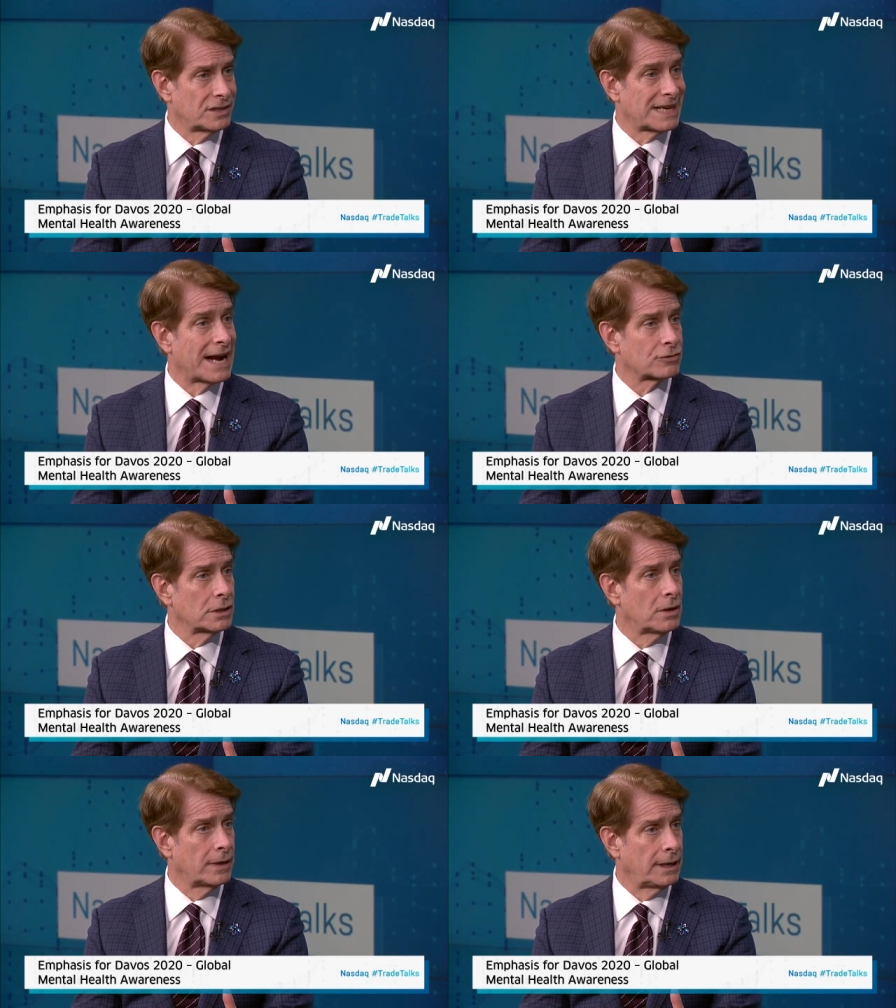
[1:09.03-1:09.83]
is actually
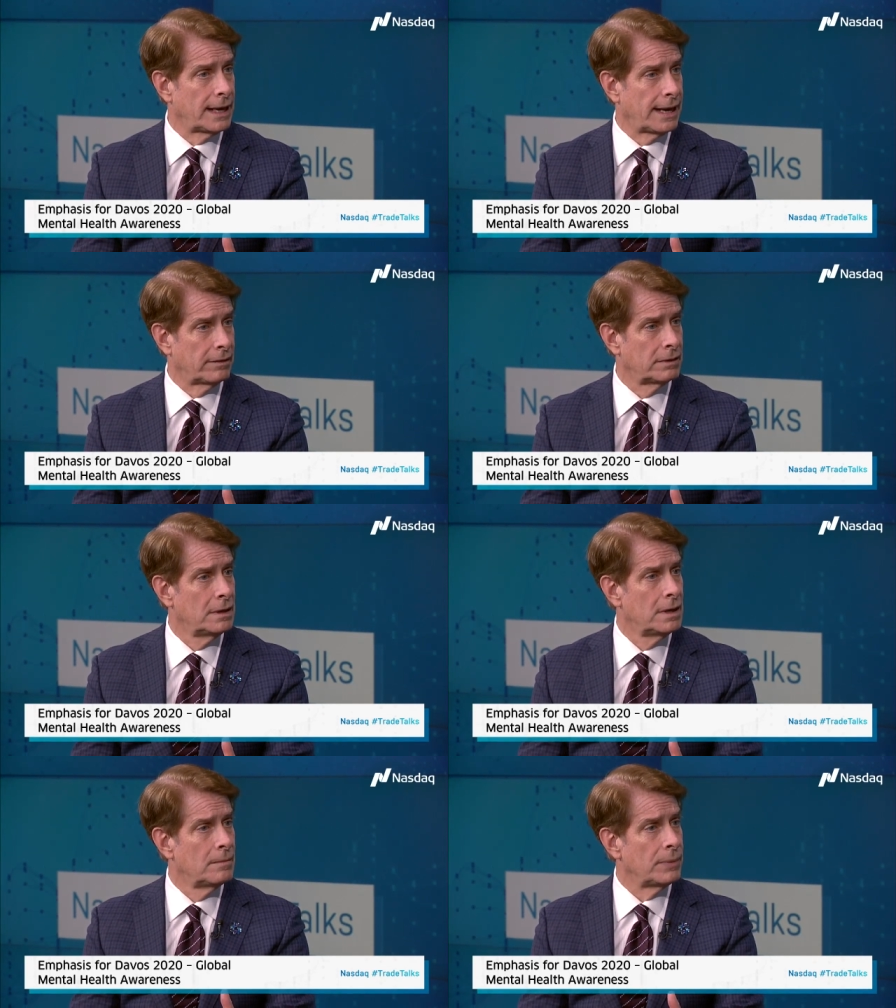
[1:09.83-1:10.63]
going down
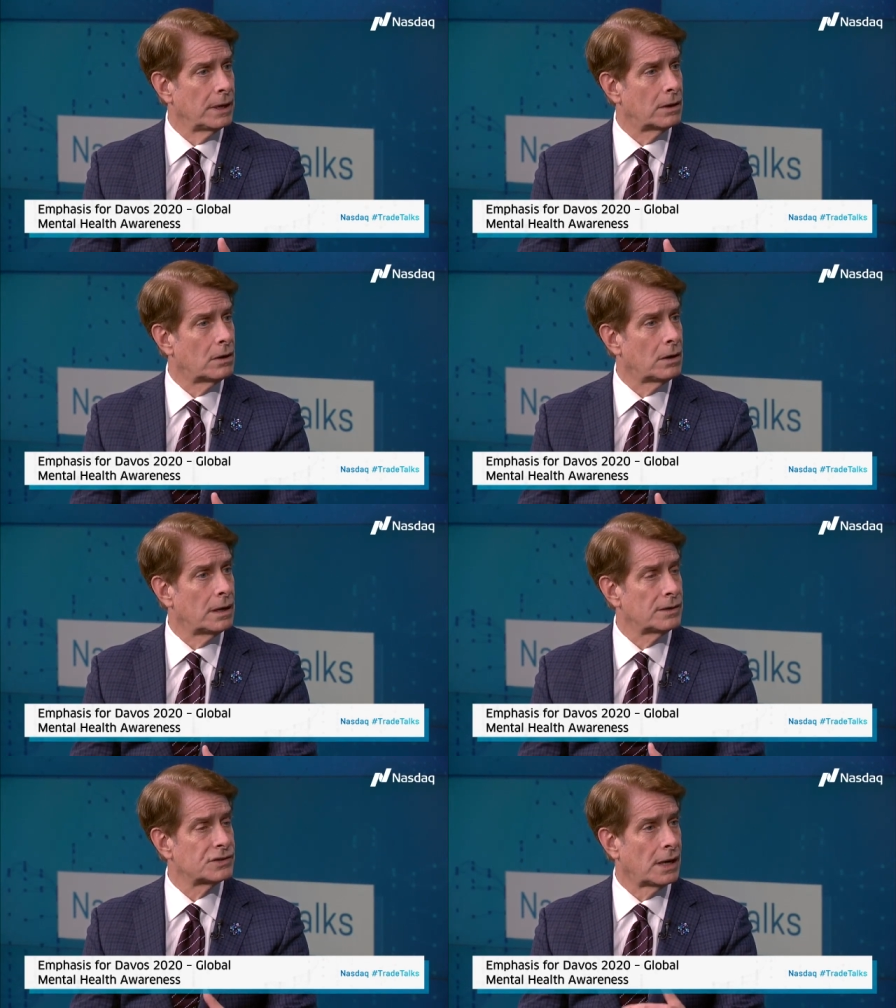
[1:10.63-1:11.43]

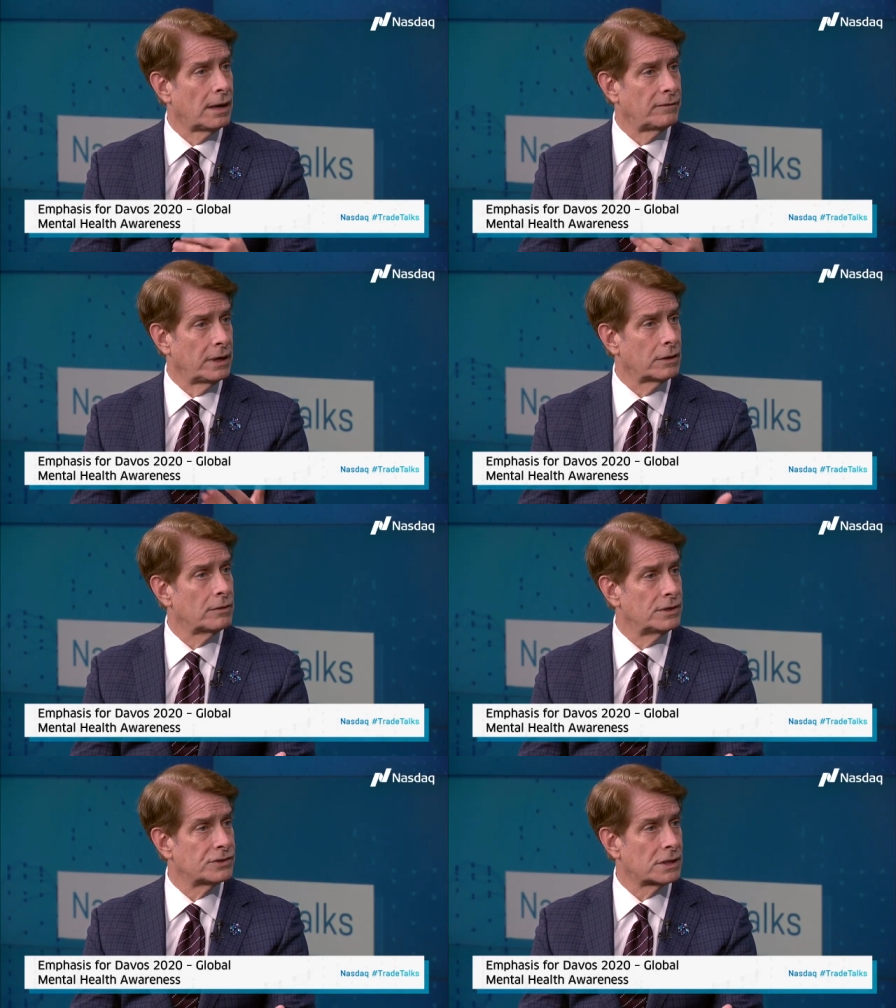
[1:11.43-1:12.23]
because of
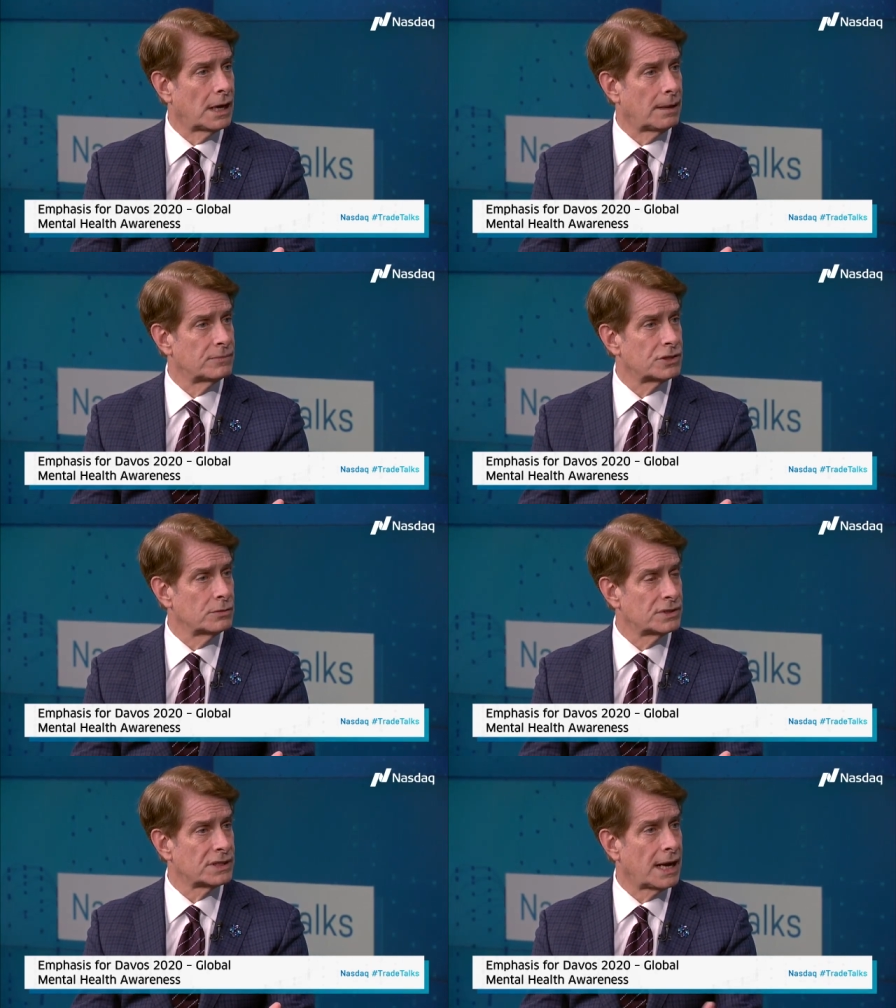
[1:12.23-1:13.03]
increased
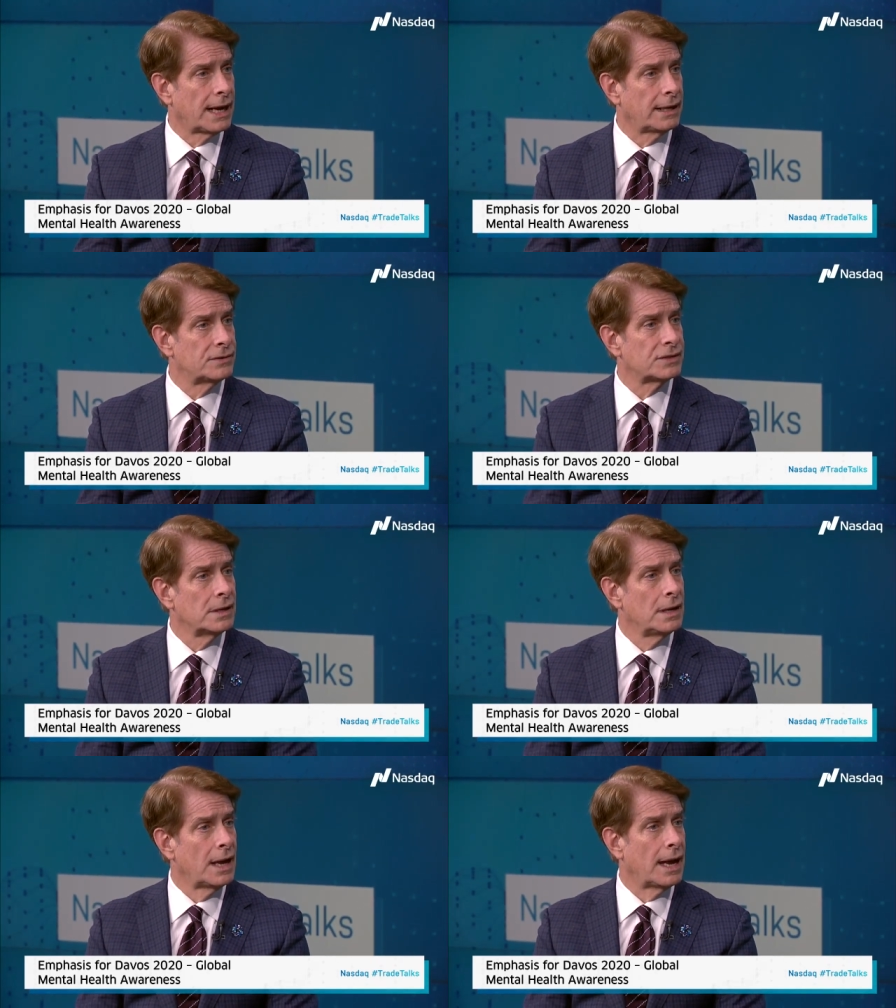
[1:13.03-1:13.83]
suicides
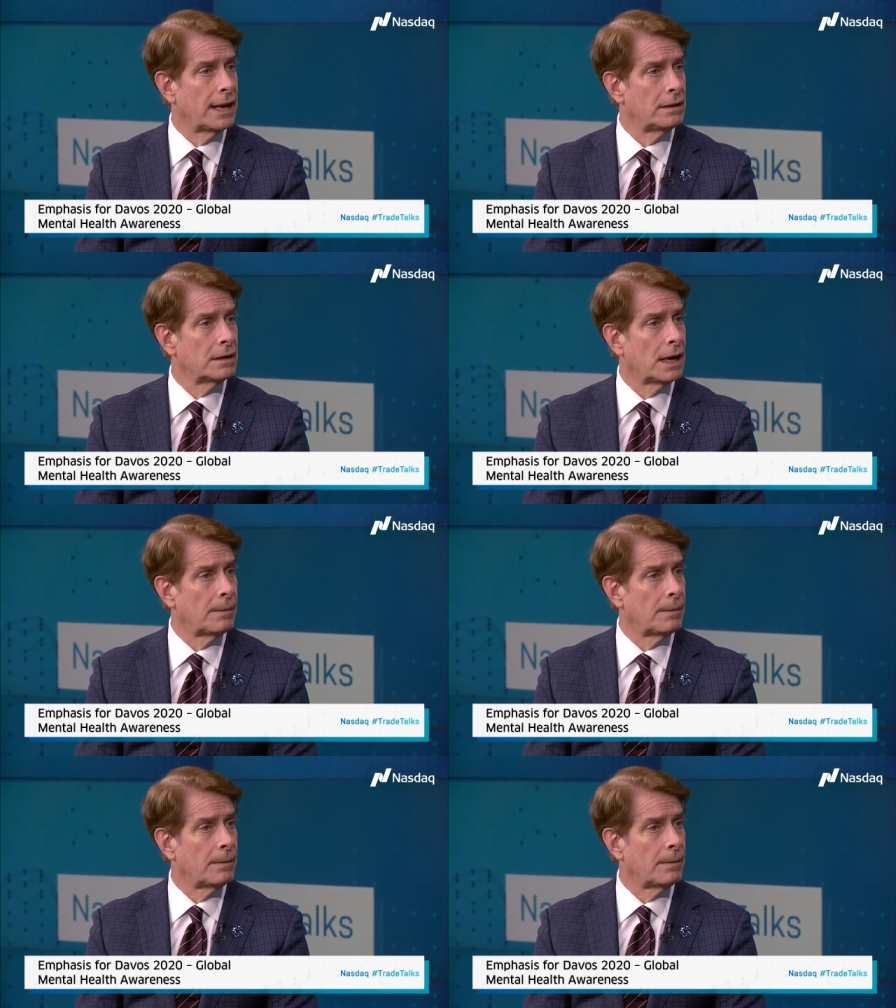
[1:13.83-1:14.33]
and